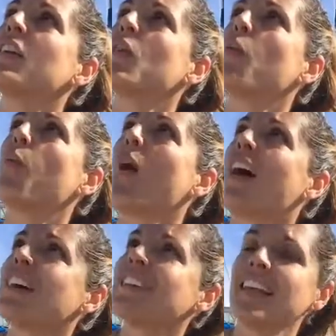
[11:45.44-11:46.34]

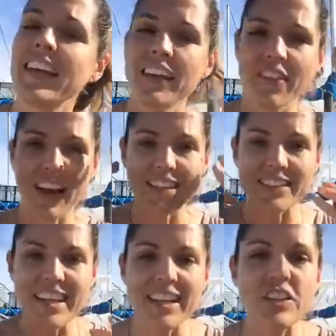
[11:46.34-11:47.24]
wanting
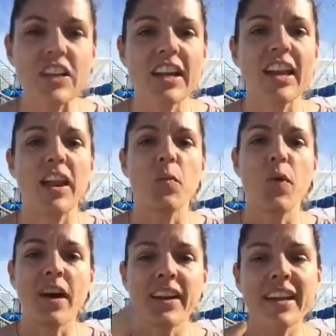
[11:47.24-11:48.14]
validation and
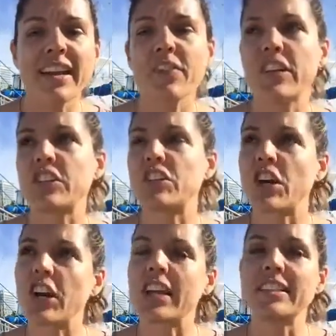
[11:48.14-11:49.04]
wanting
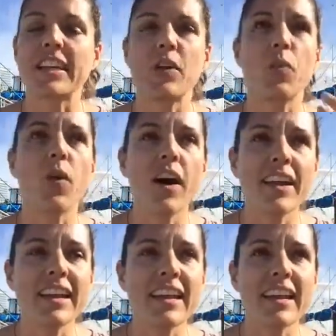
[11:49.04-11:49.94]
reassurance and
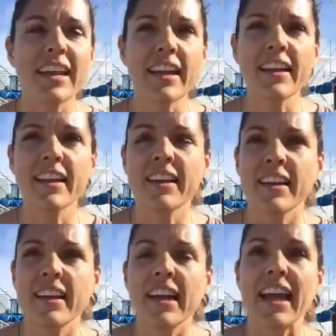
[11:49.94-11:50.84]
wanting
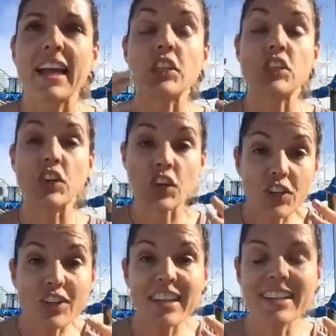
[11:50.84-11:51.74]

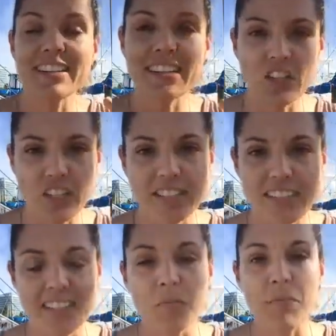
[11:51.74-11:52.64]
external conditions
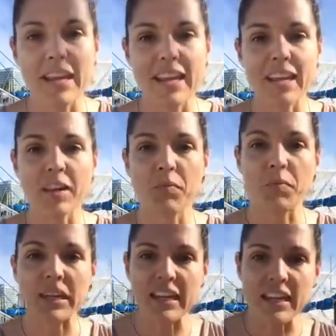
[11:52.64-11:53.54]
to make
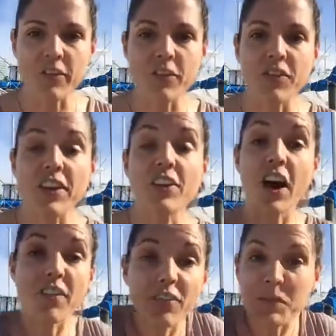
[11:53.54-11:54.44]
me feel
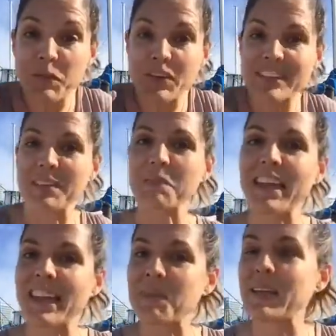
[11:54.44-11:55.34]
comfortable, to
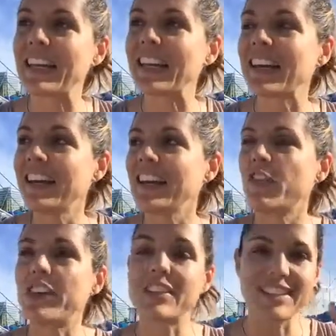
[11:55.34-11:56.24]
make me
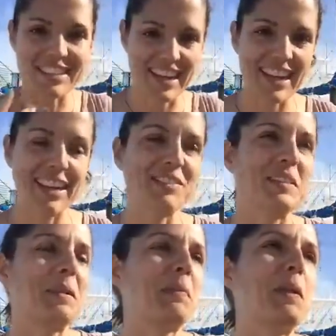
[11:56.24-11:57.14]
feel safe, to
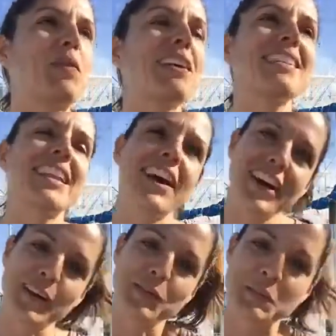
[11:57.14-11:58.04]
make me feel
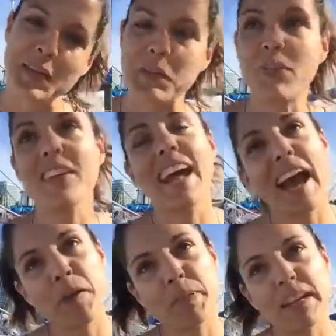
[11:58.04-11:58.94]
loved, to make me feel
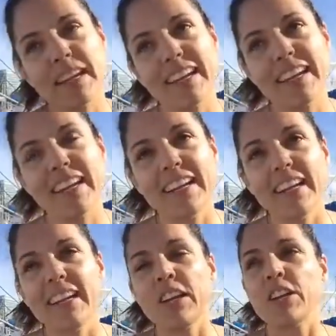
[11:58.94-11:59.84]
happy,
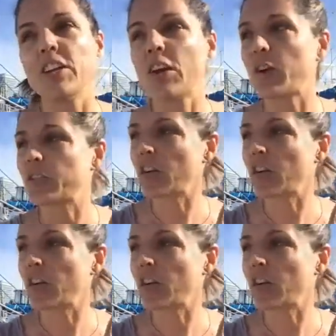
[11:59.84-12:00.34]
you know. So